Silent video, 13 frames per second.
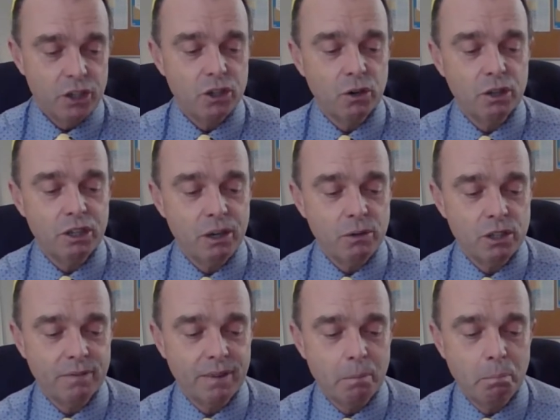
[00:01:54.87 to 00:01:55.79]
Your use
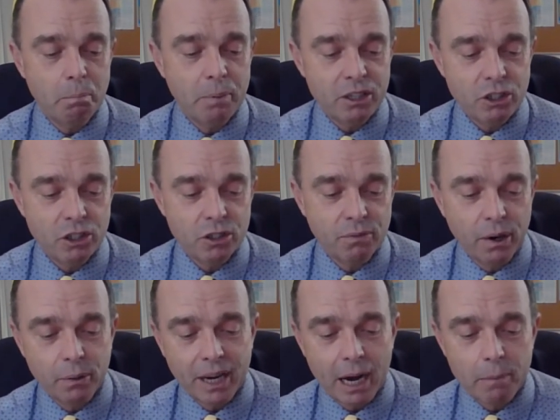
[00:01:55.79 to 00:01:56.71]
of ambitious
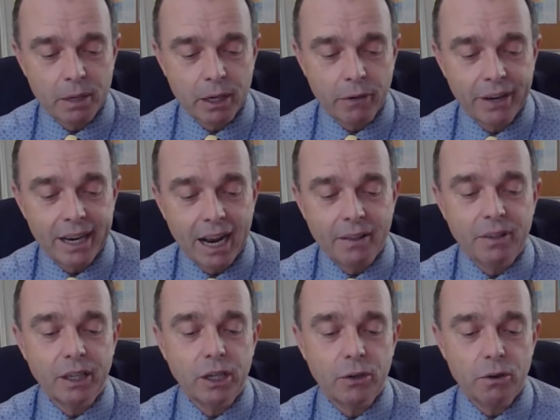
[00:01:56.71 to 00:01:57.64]
vocabulary and
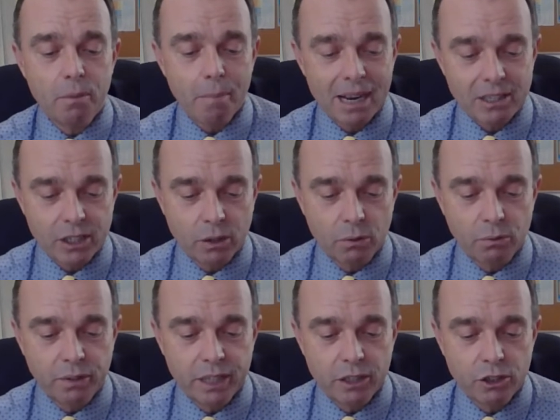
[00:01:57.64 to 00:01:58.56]
the grammatical
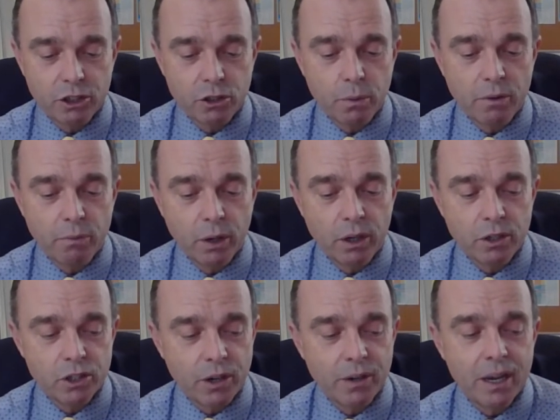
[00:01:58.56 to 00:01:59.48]
features we've
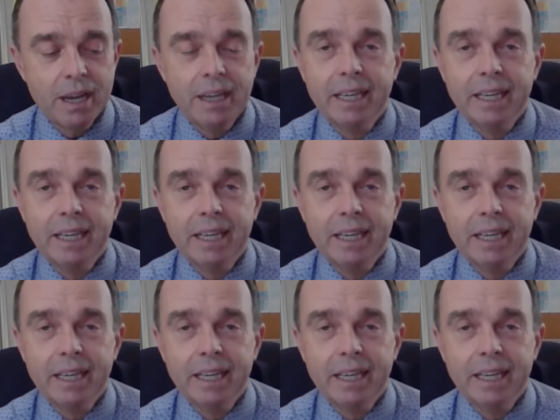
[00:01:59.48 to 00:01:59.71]
worked on